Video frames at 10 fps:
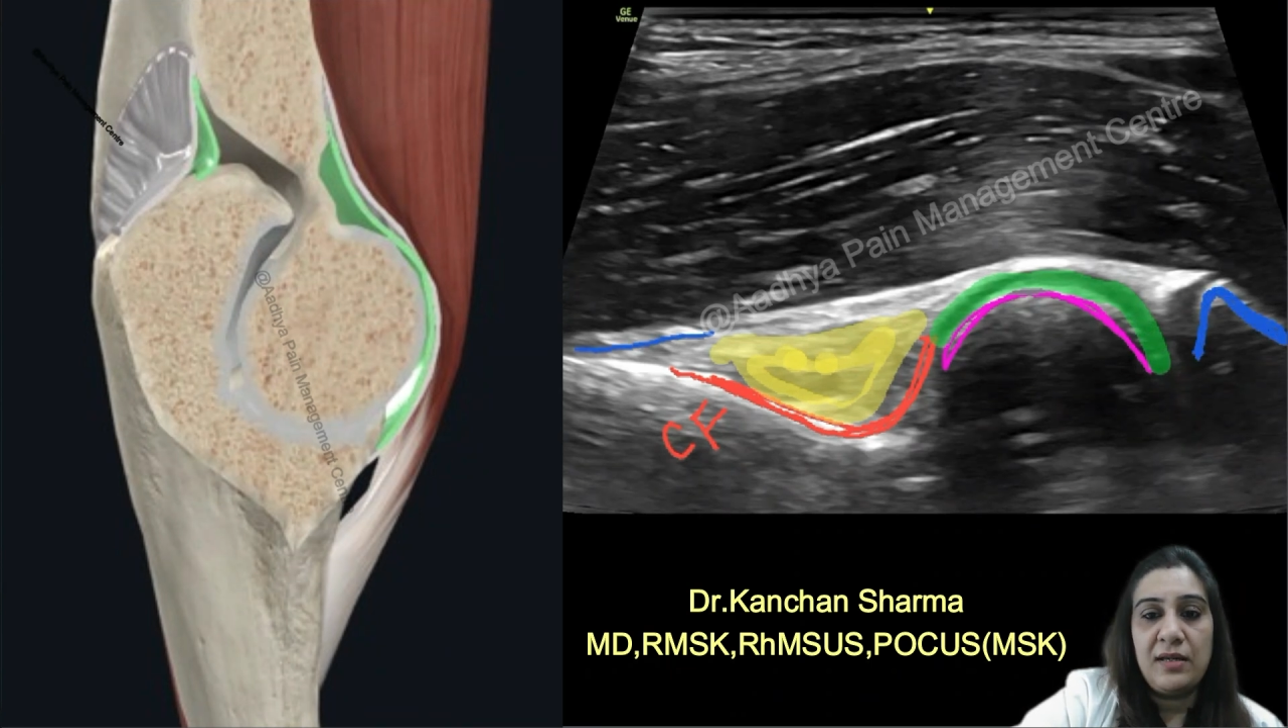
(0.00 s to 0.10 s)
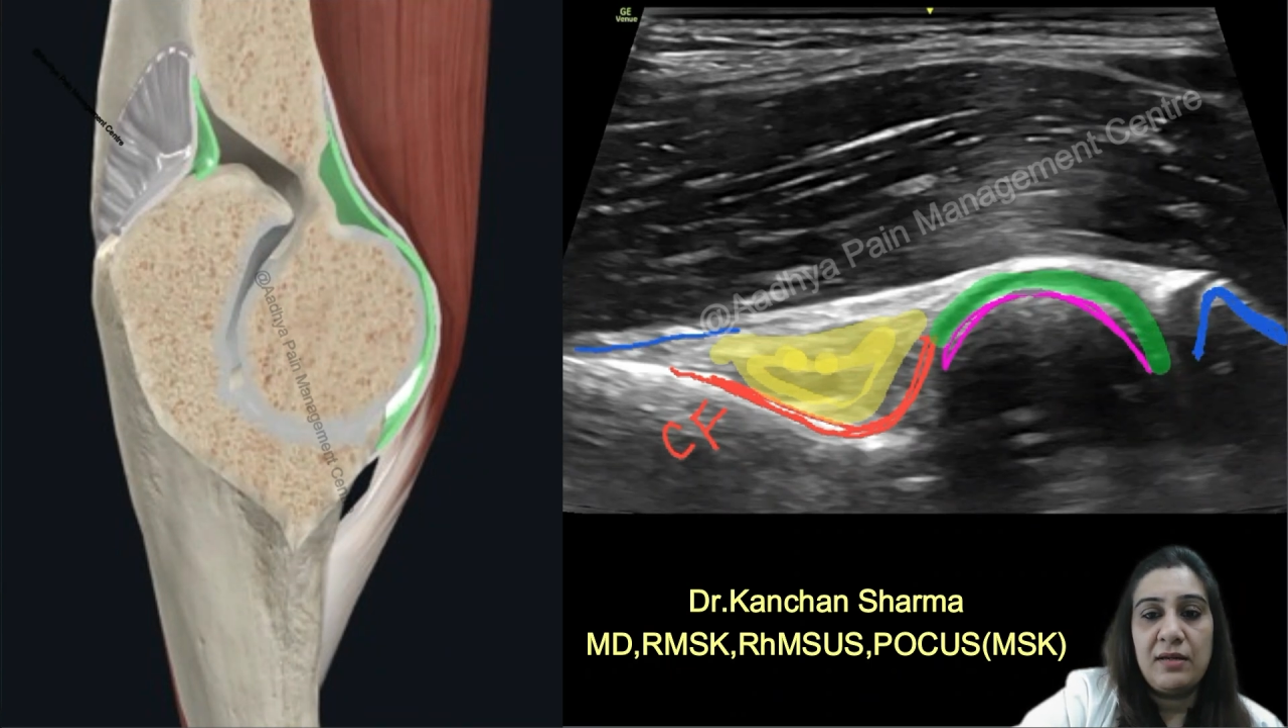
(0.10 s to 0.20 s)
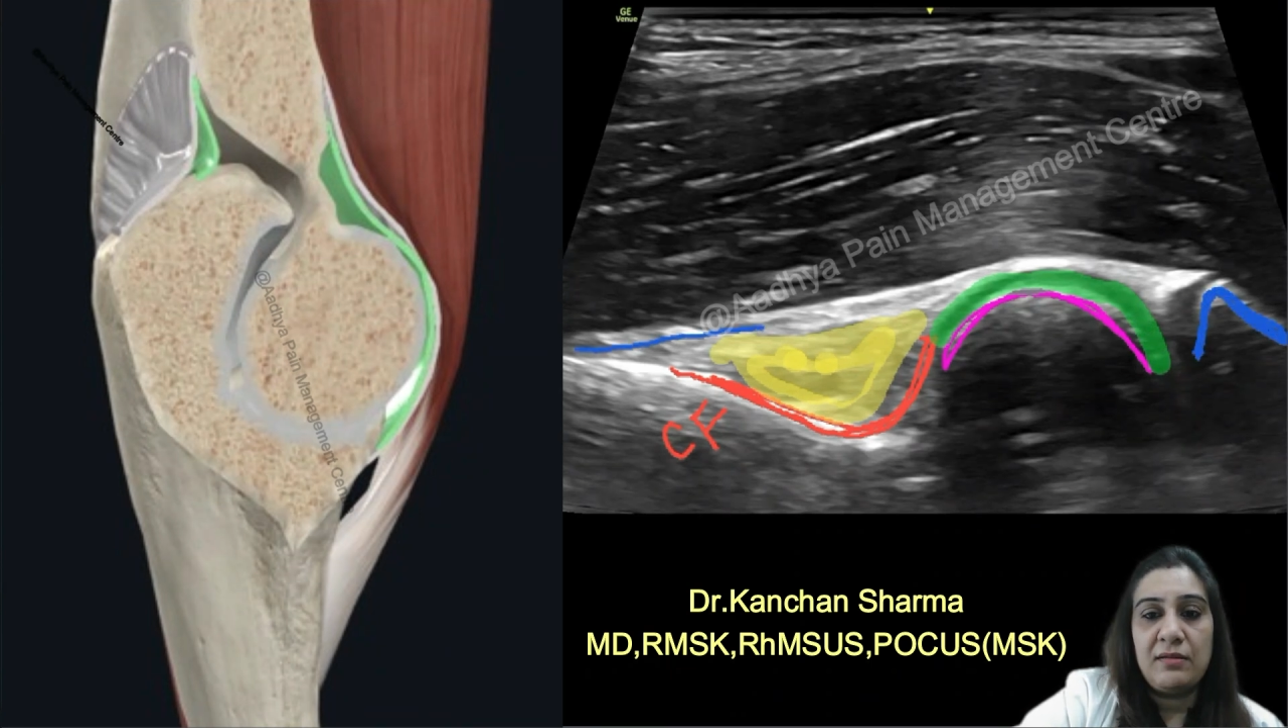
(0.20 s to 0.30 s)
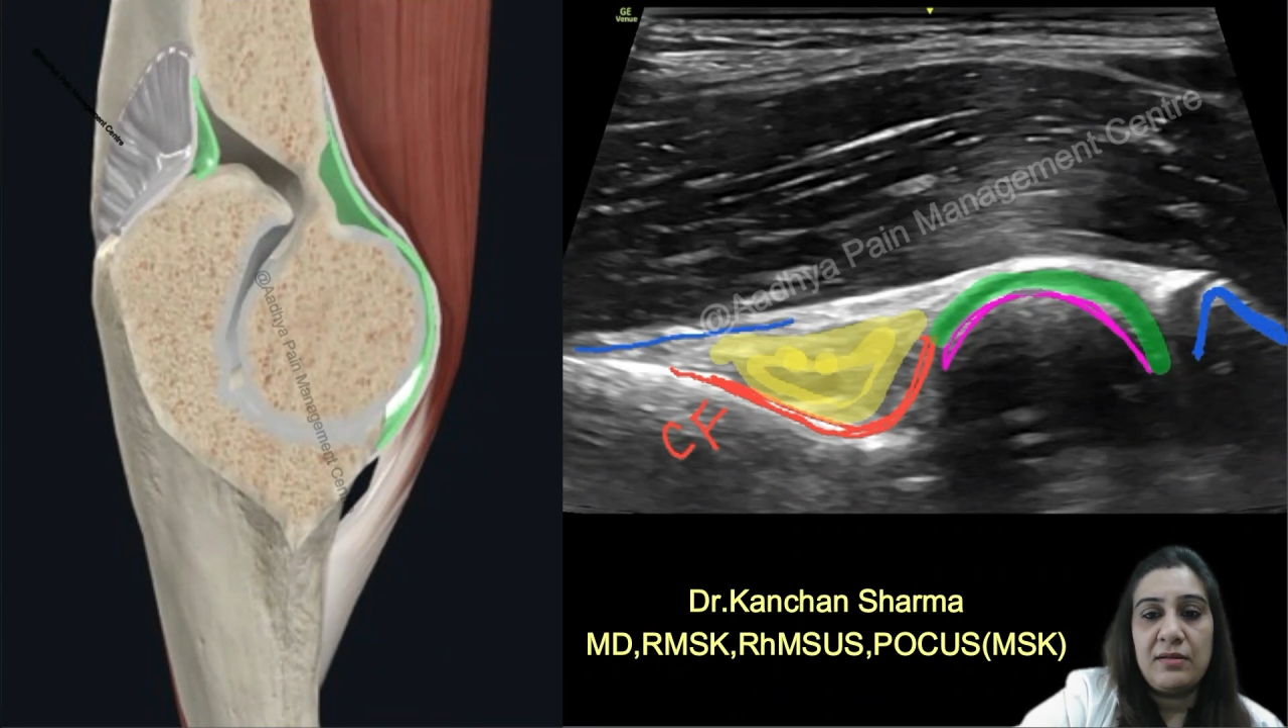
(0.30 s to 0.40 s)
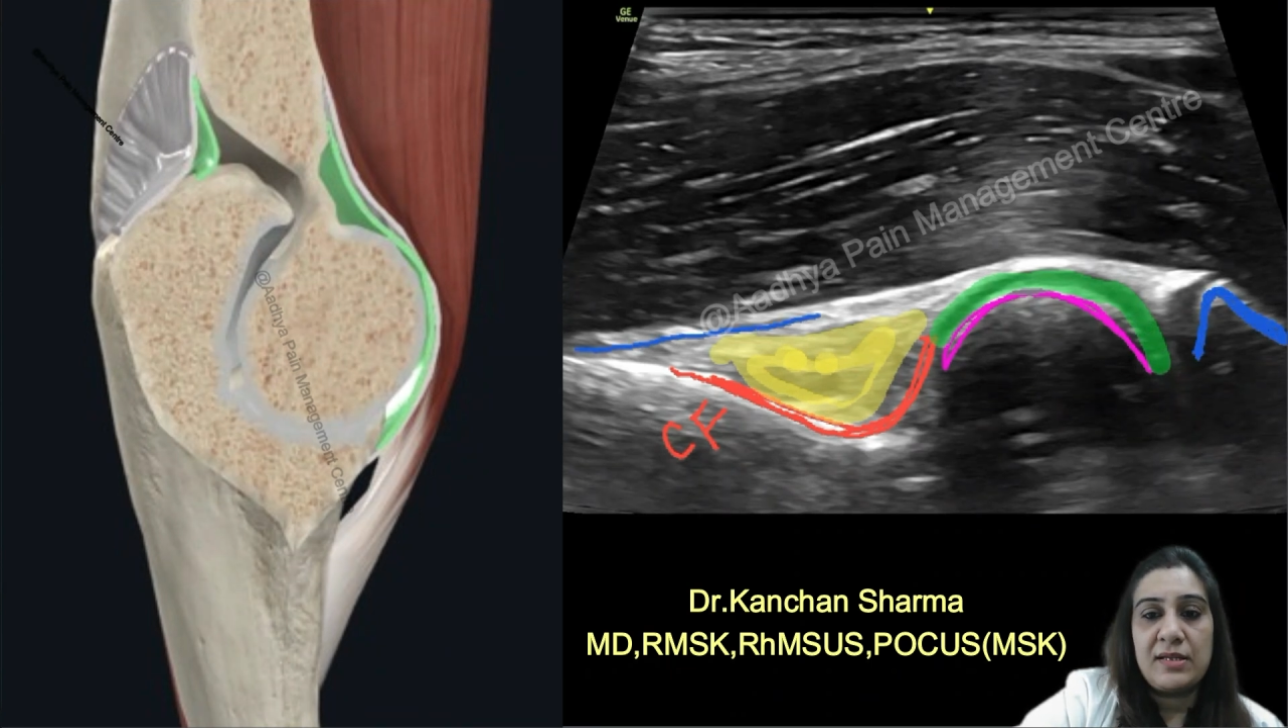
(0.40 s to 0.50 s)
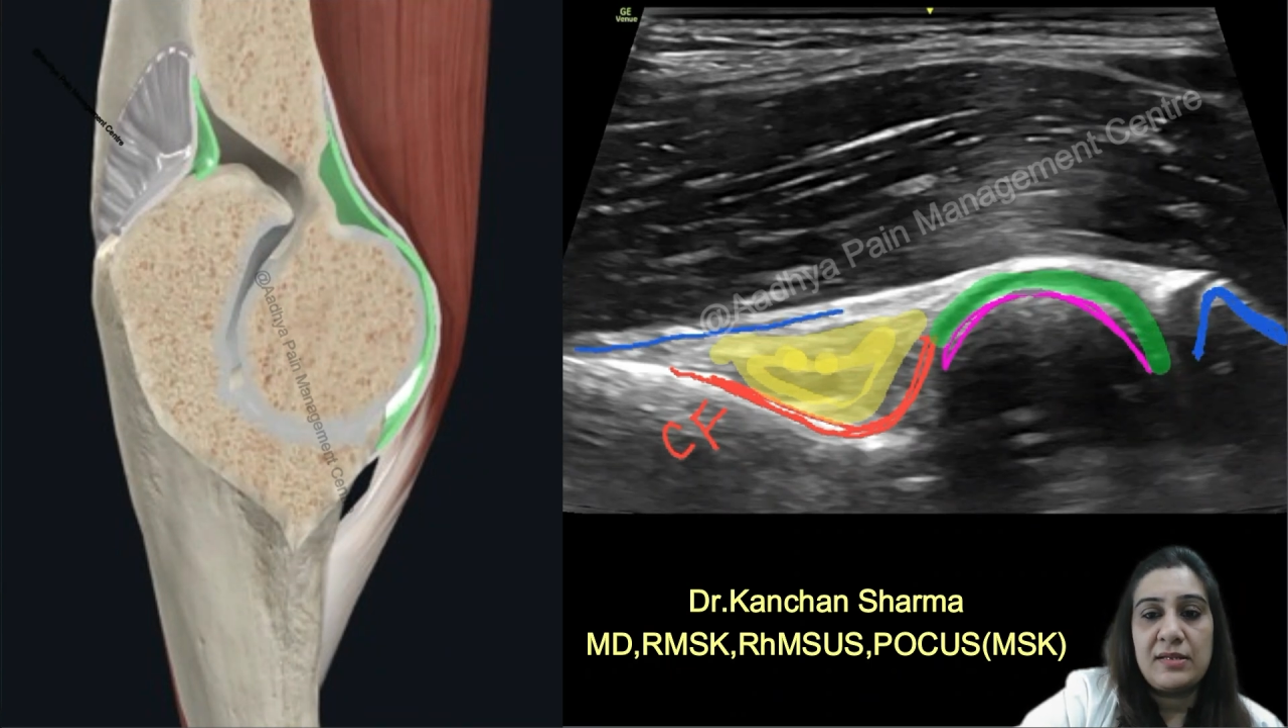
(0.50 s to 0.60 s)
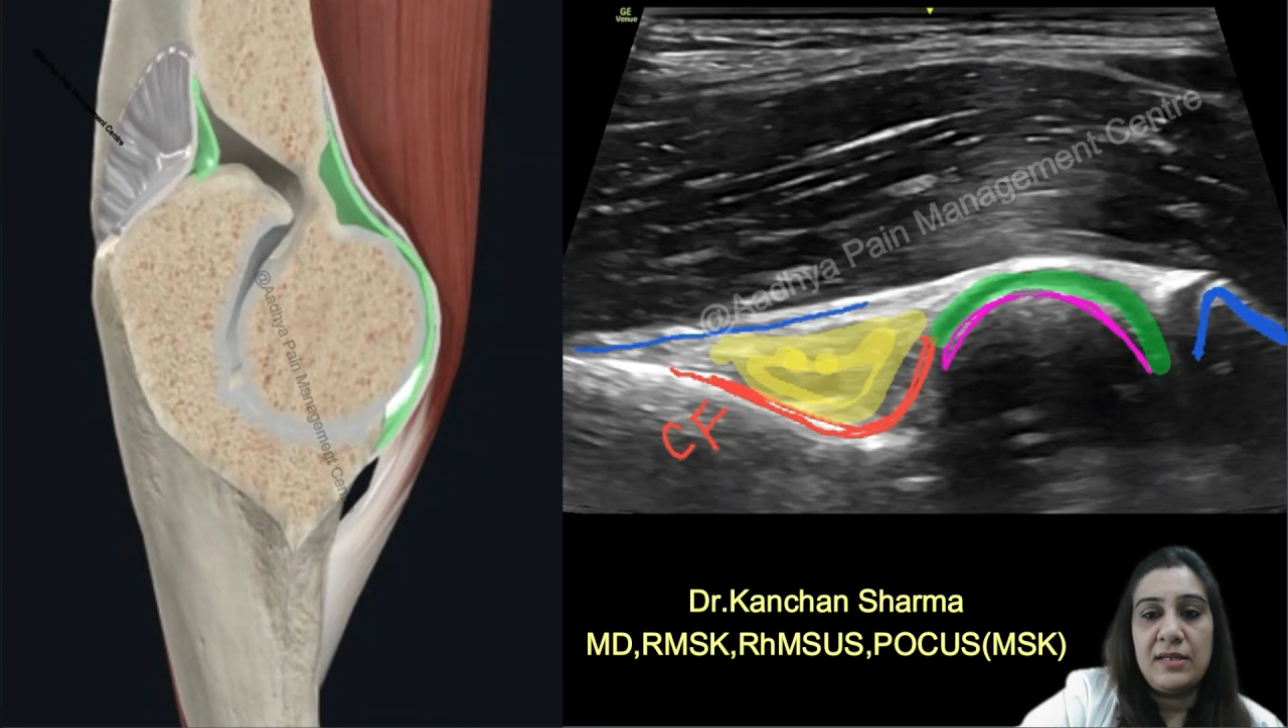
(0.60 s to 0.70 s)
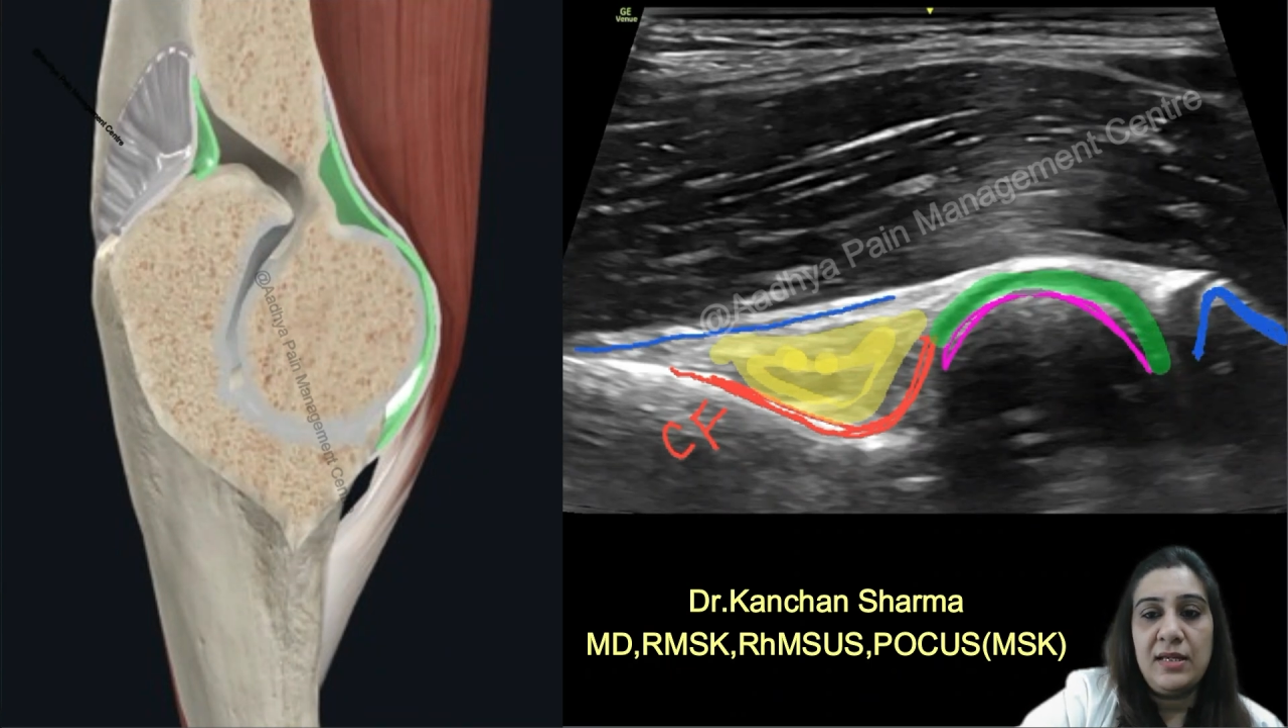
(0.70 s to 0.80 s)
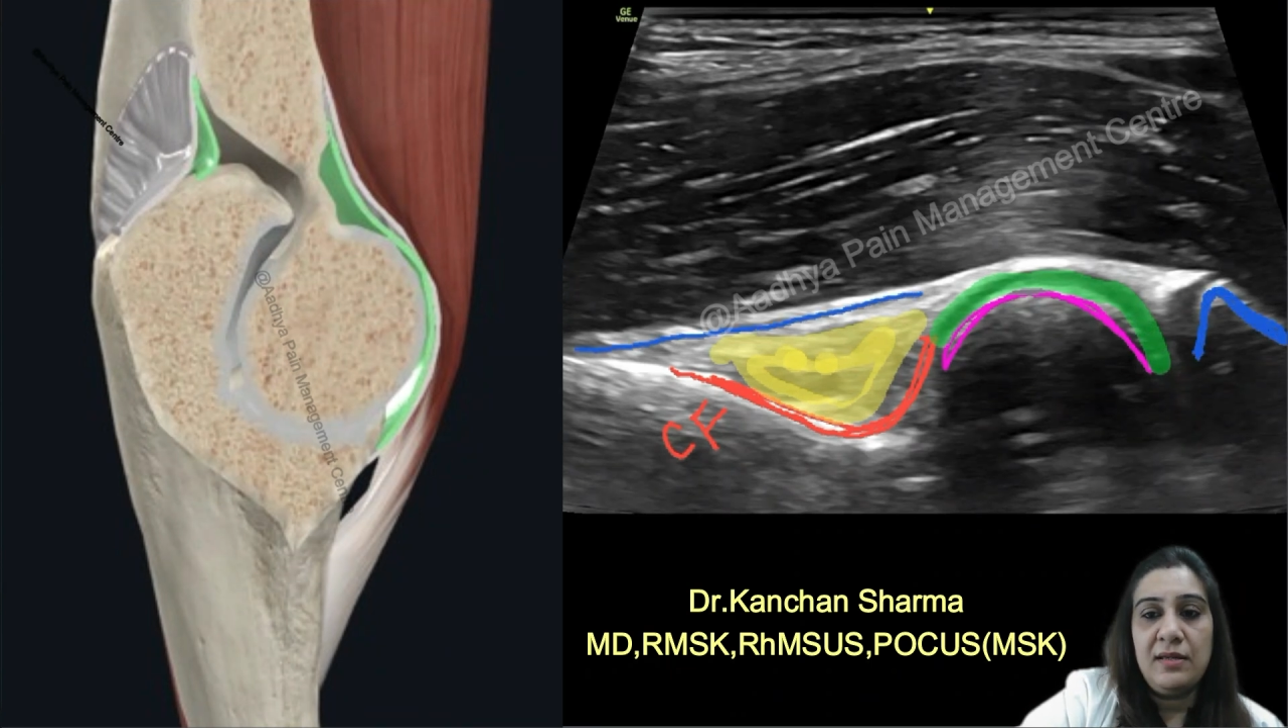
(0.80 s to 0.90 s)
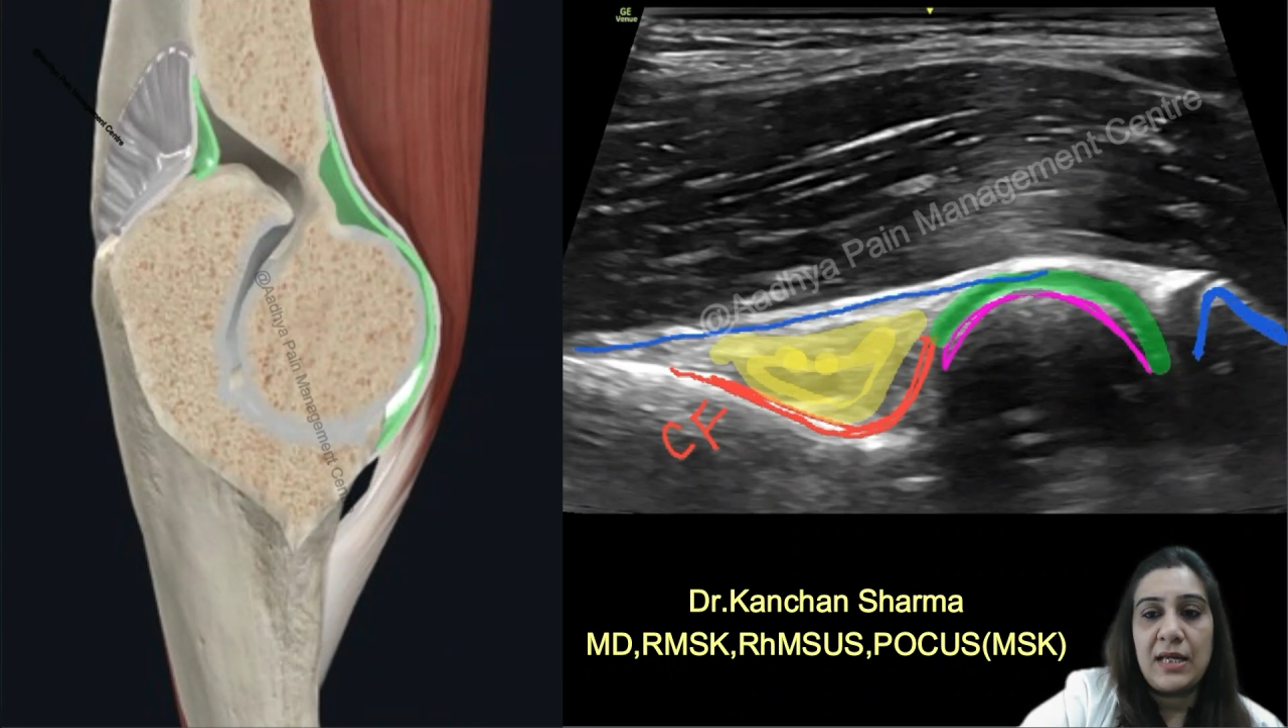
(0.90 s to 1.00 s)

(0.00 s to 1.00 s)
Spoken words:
here is the